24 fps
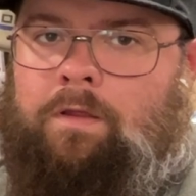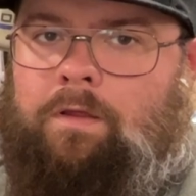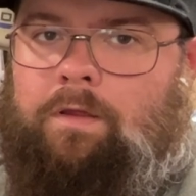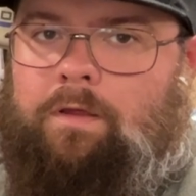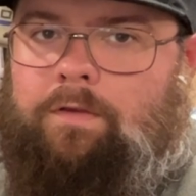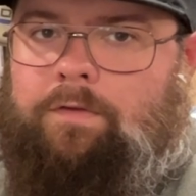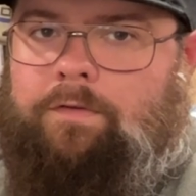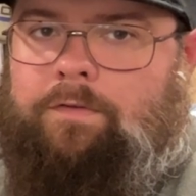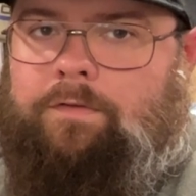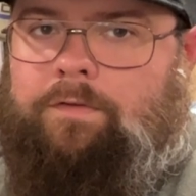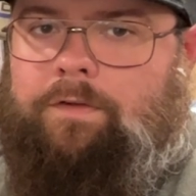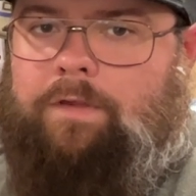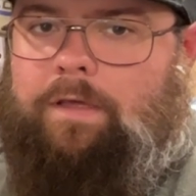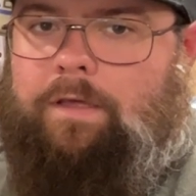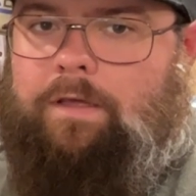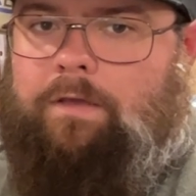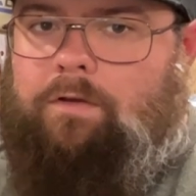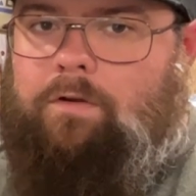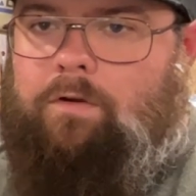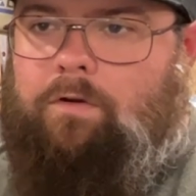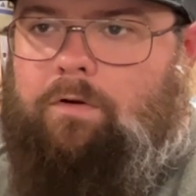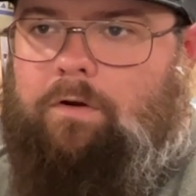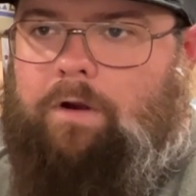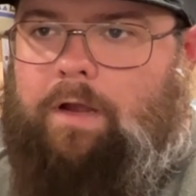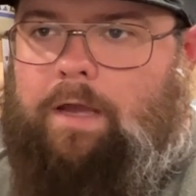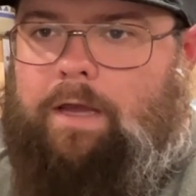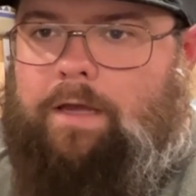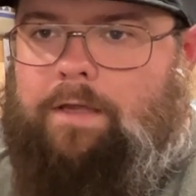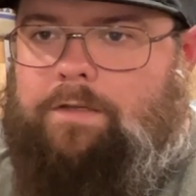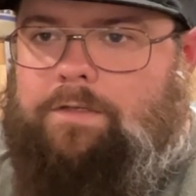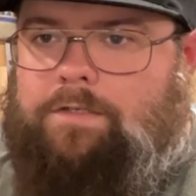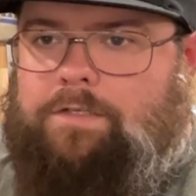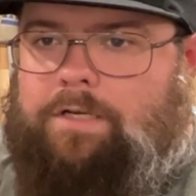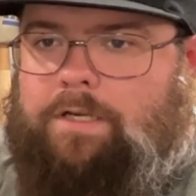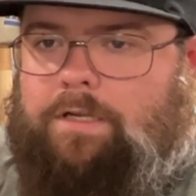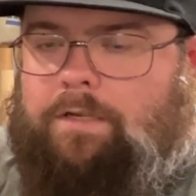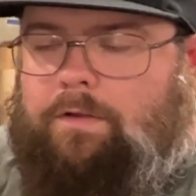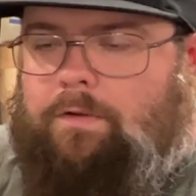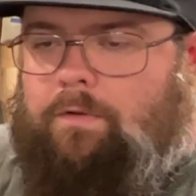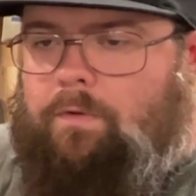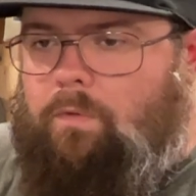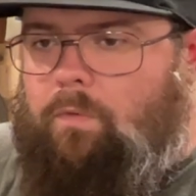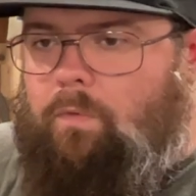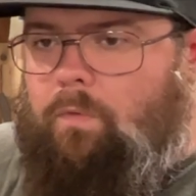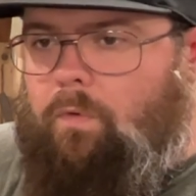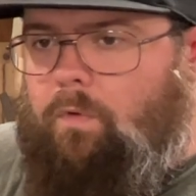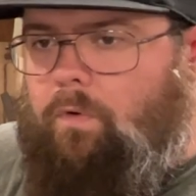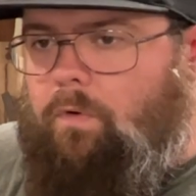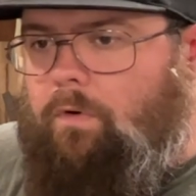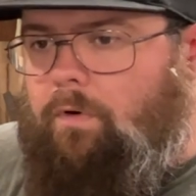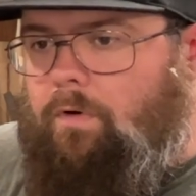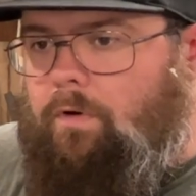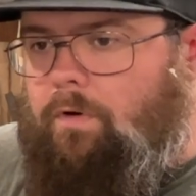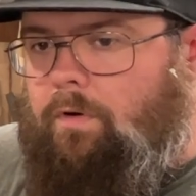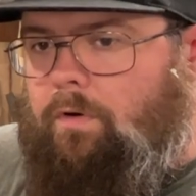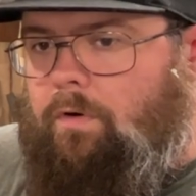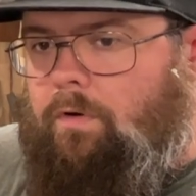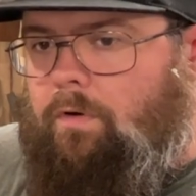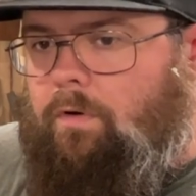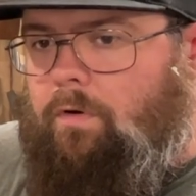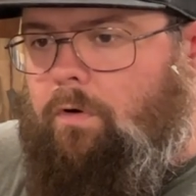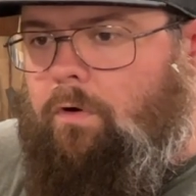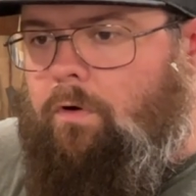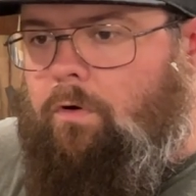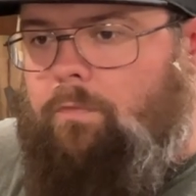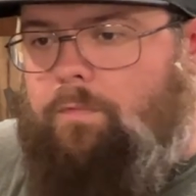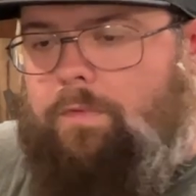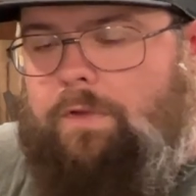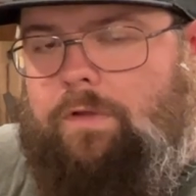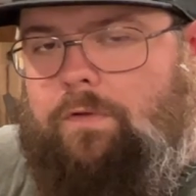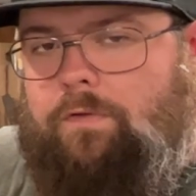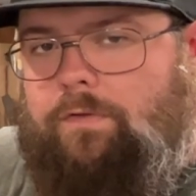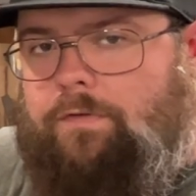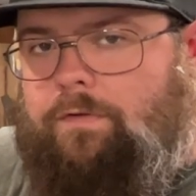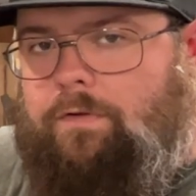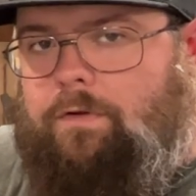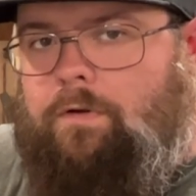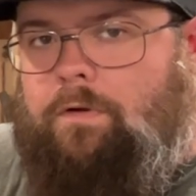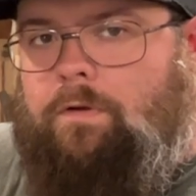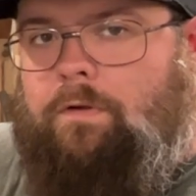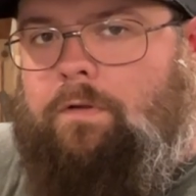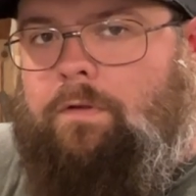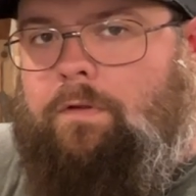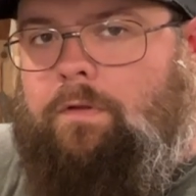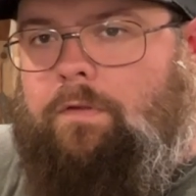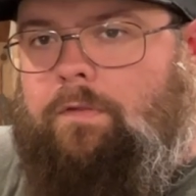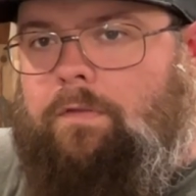as a garage or home user